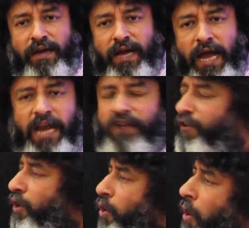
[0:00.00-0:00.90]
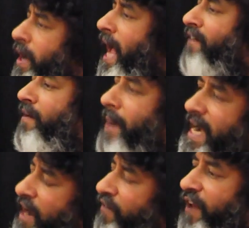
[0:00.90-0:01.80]
And if you don't have a
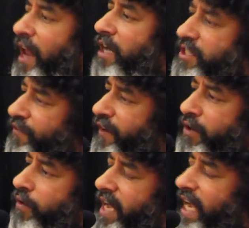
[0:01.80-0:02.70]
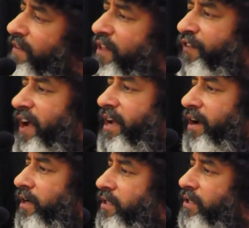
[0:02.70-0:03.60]
mental philosophy to deal with
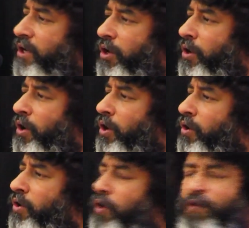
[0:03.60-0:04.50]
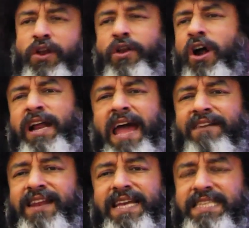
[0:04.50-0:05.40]
failures, you will not have
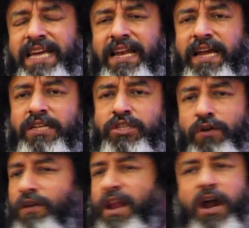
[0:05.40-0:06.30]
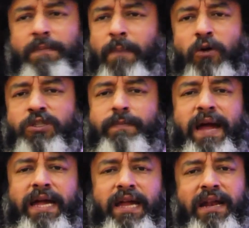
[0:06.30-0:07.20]
resilience, you will not bounce
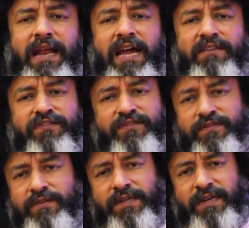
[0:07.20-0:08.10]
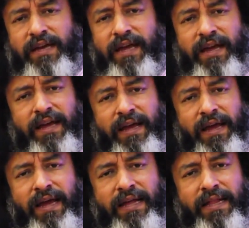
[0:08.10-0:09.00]
back in life.
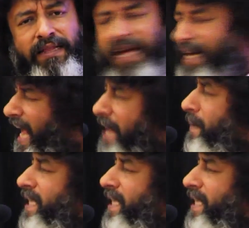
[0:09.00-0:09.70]
There can be